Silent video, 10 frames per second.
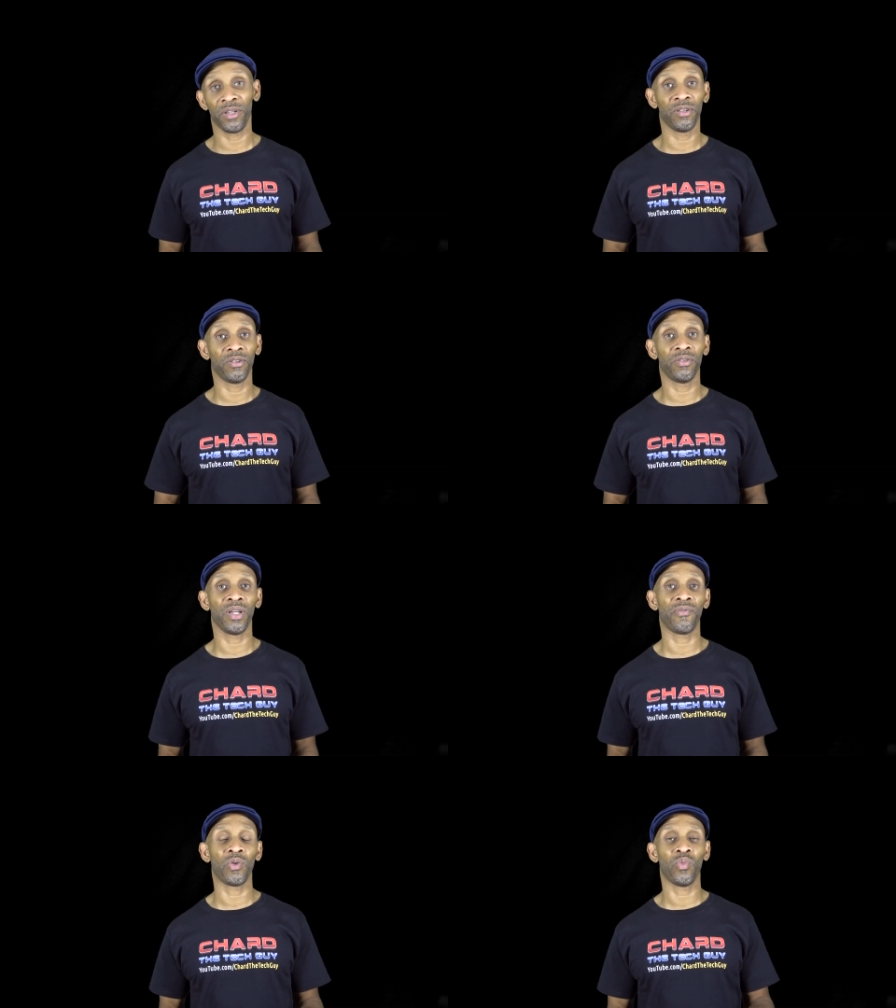You know,
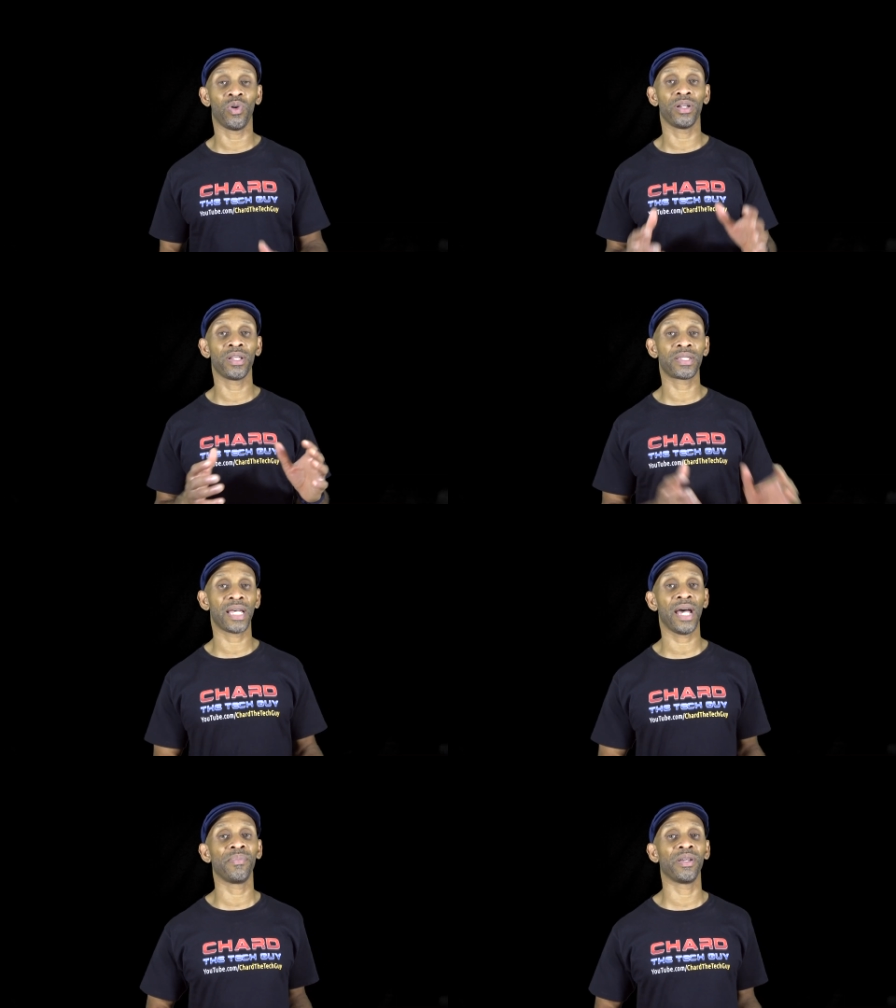if you want the
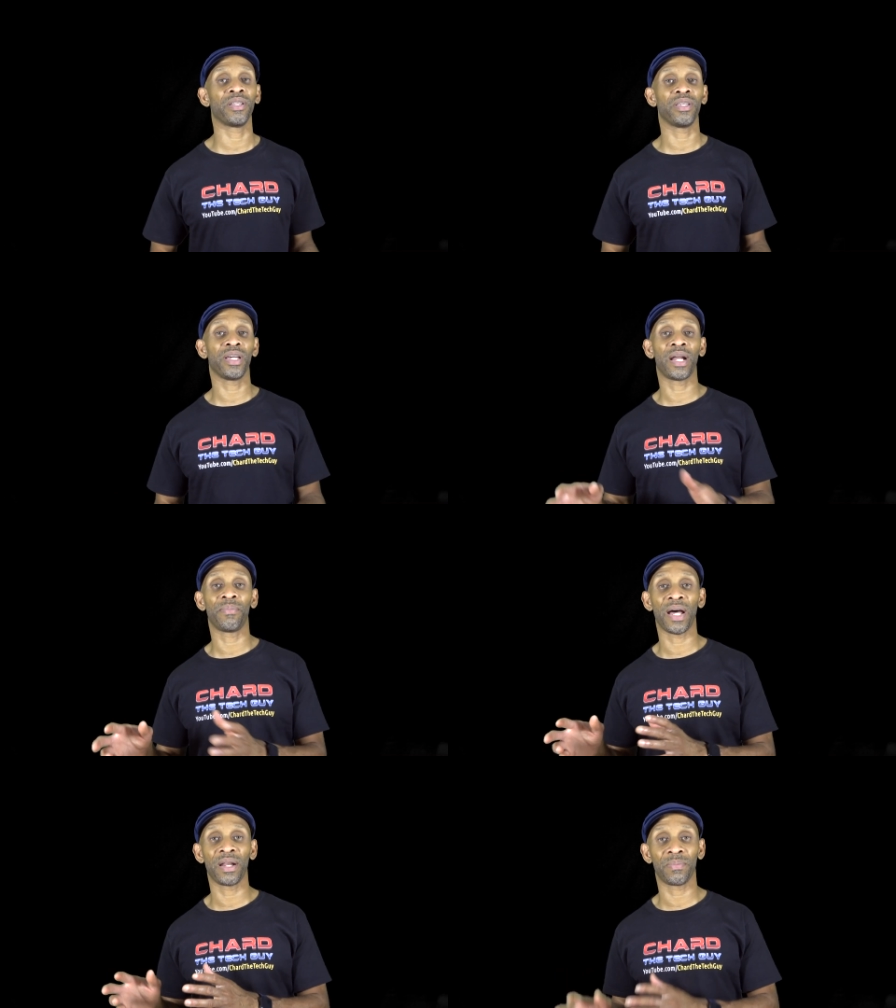tablet, you got to
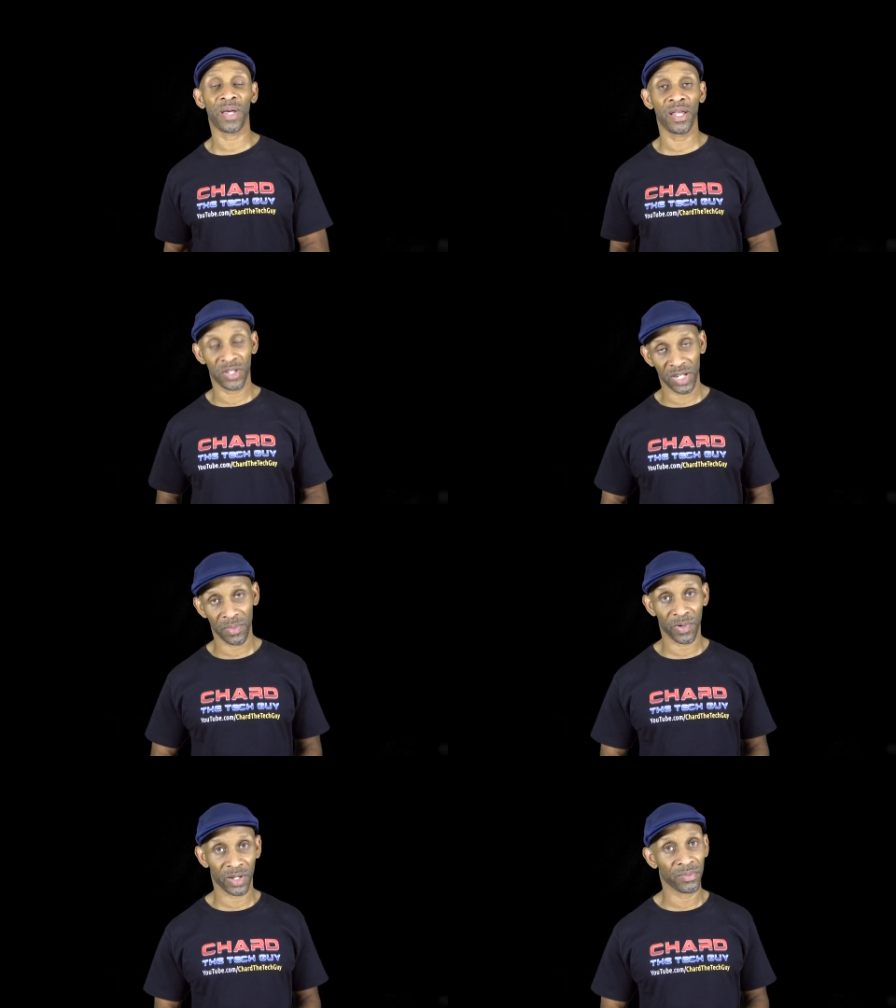buy the pen
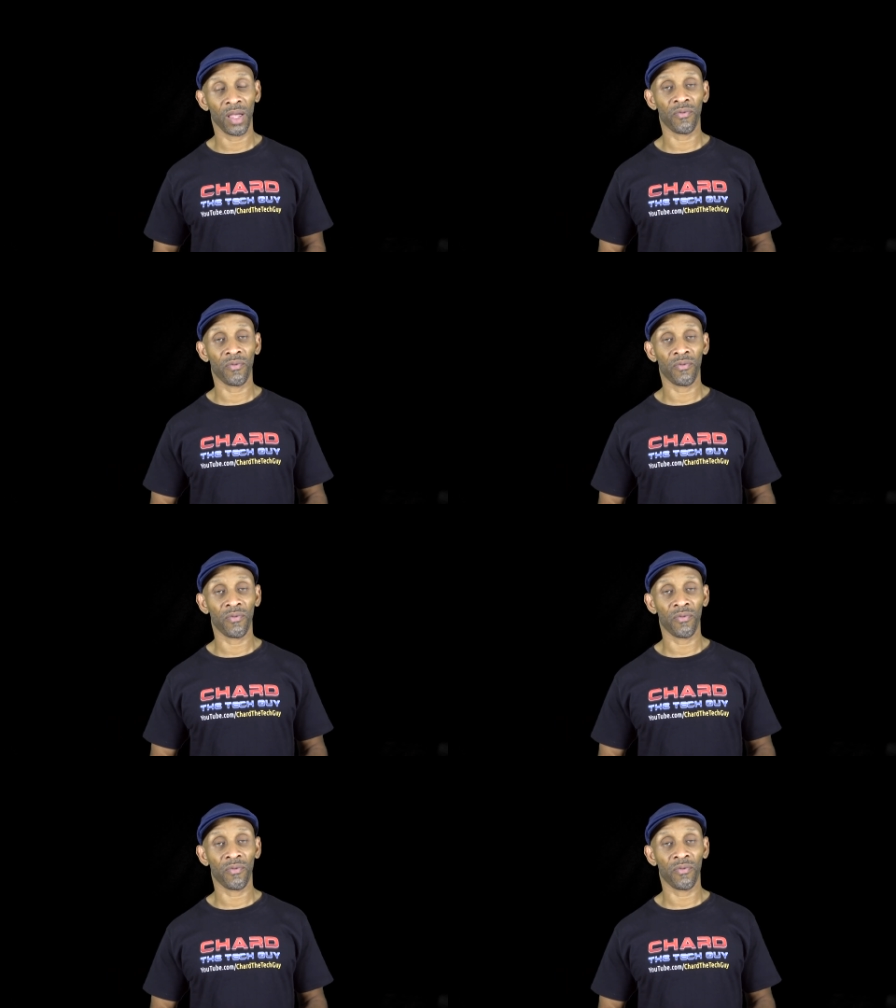separate.